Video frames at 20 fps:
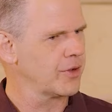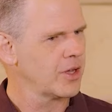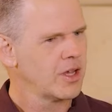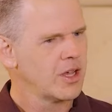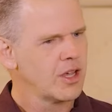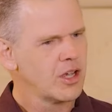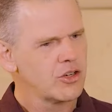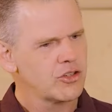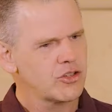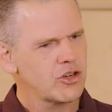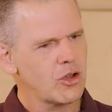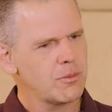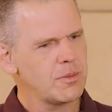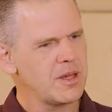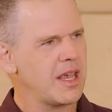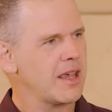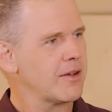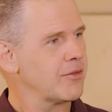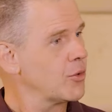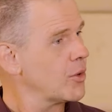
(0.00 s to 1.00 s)
of, show
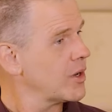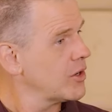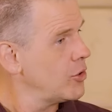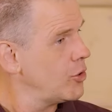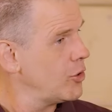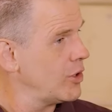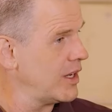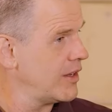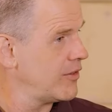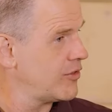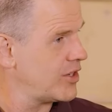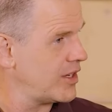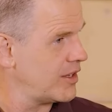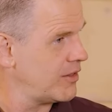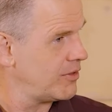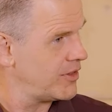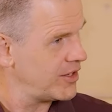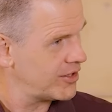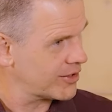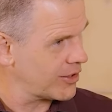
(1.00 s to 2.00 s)
me everyone who lives
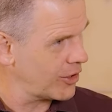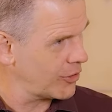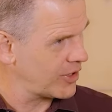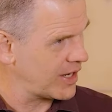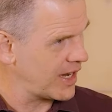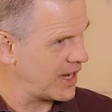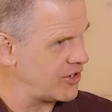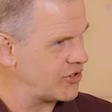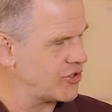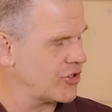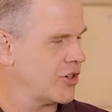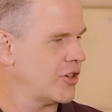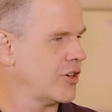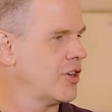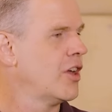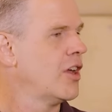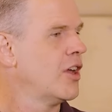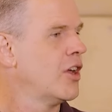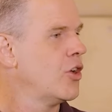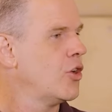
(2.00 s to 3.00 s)
in this
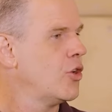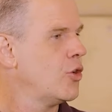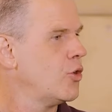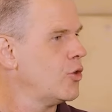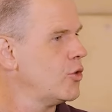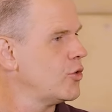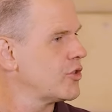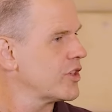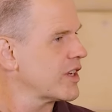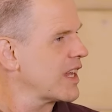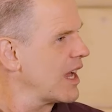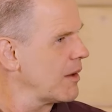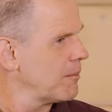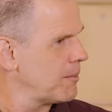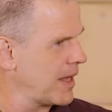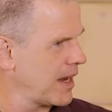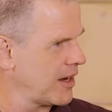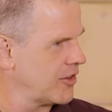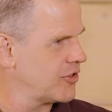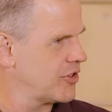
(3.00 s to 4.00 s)
location whose
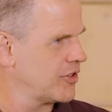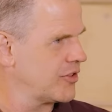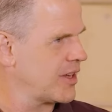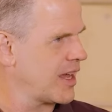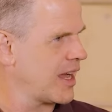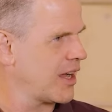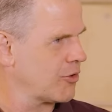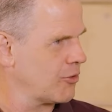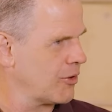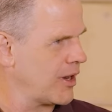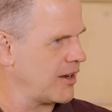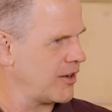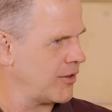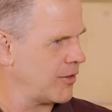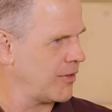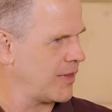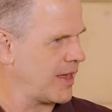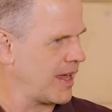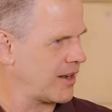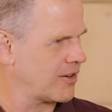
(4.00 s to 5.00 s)
account balances are greater
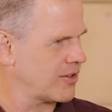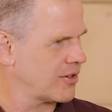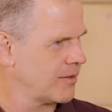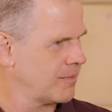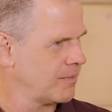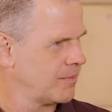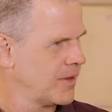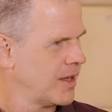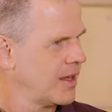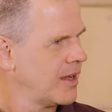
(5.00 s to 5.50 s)
than that.